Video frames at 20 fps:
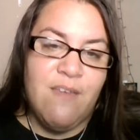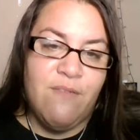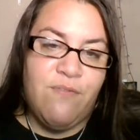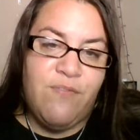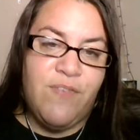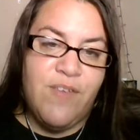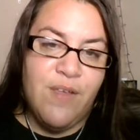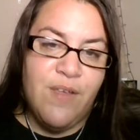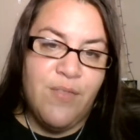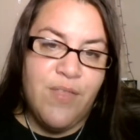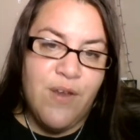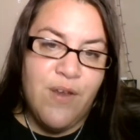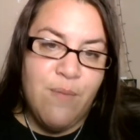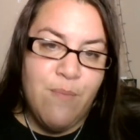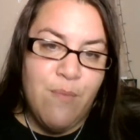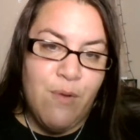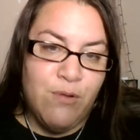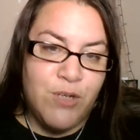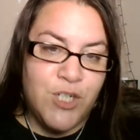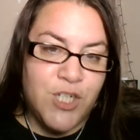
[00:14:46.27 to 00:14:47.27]
feel their
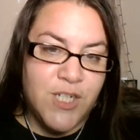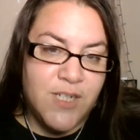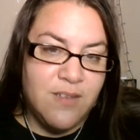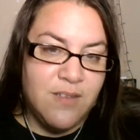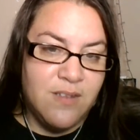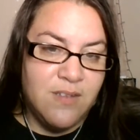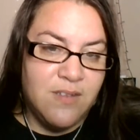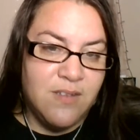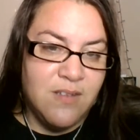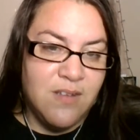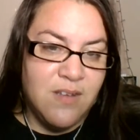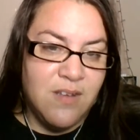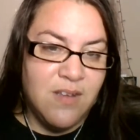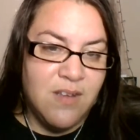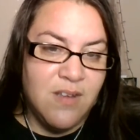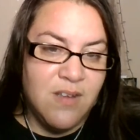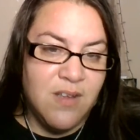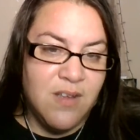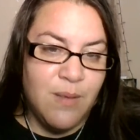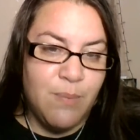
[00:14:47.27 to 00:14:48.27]
emotions
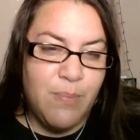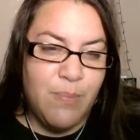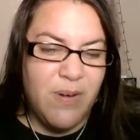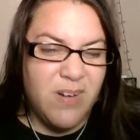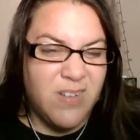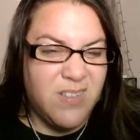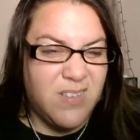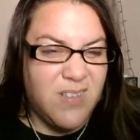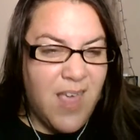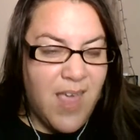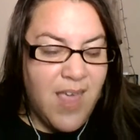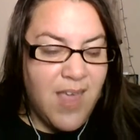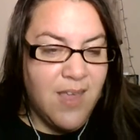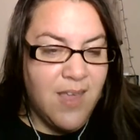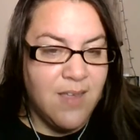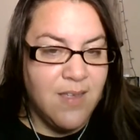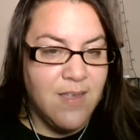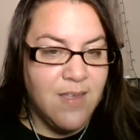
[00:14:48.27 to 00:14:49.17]
per se.